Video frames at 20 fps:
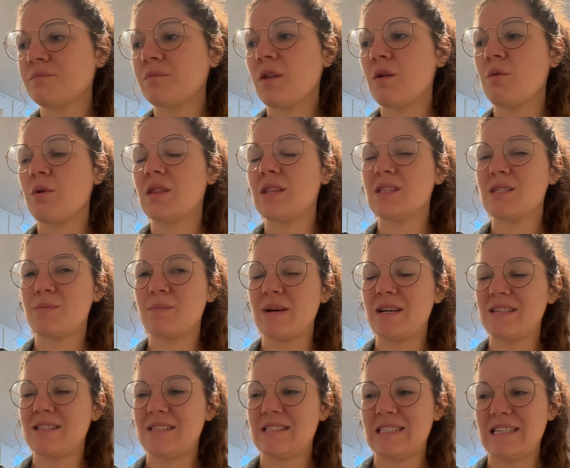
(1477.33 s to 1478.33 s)
when the
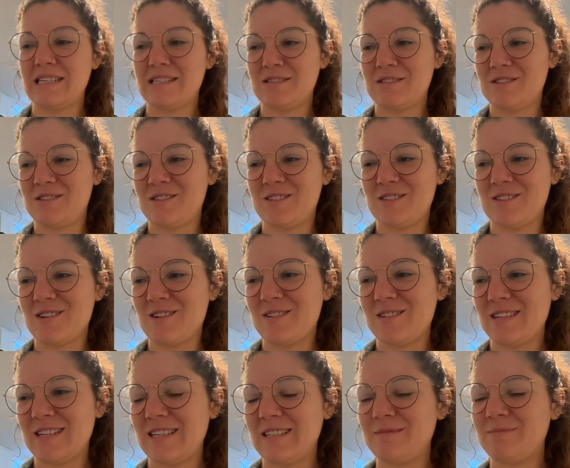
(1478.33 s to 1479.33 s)
spice scenes
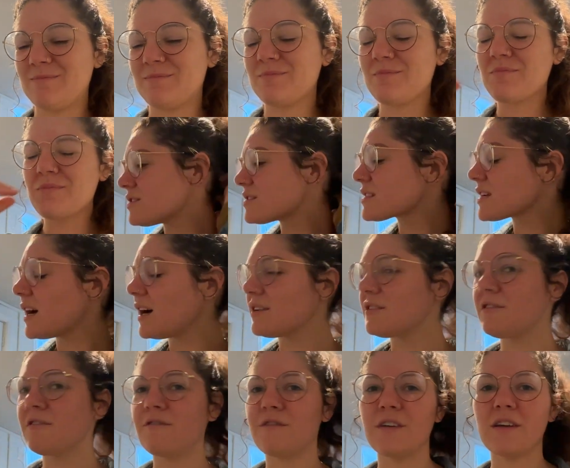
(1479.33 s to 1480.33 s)
started, I just
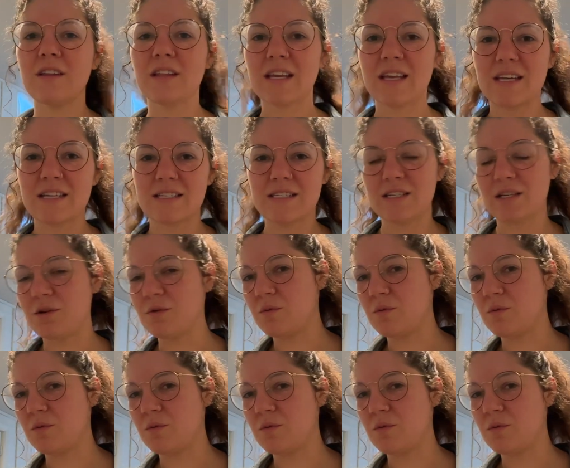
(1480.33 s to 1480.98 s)
kind of feel like it did a